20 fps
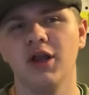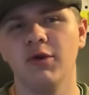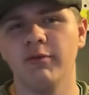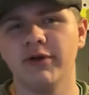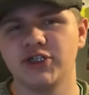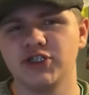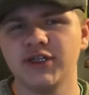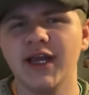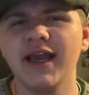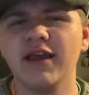
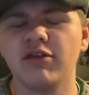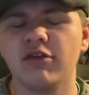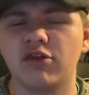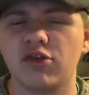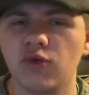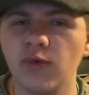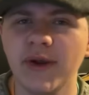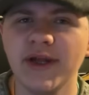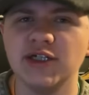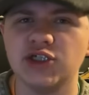which takes a
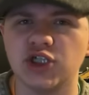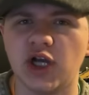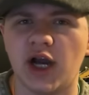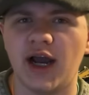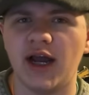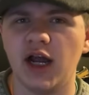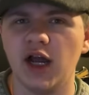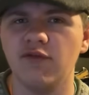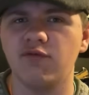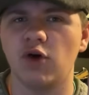
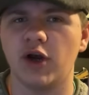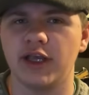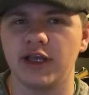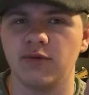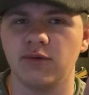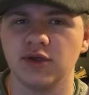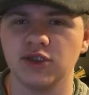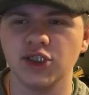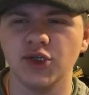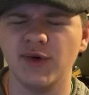screenshot of what you
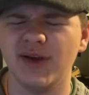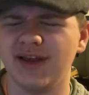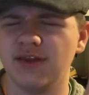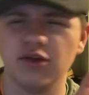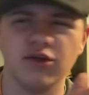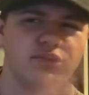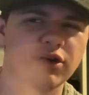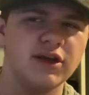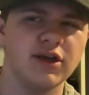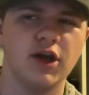were doing
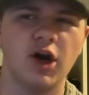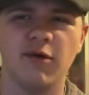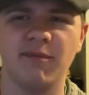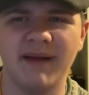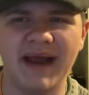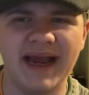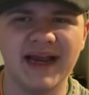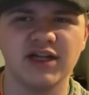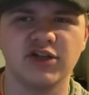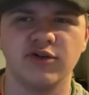so you can go
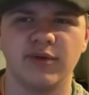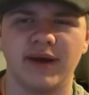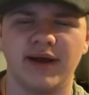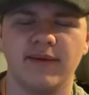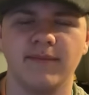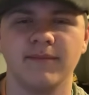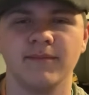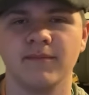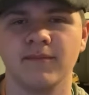back to it.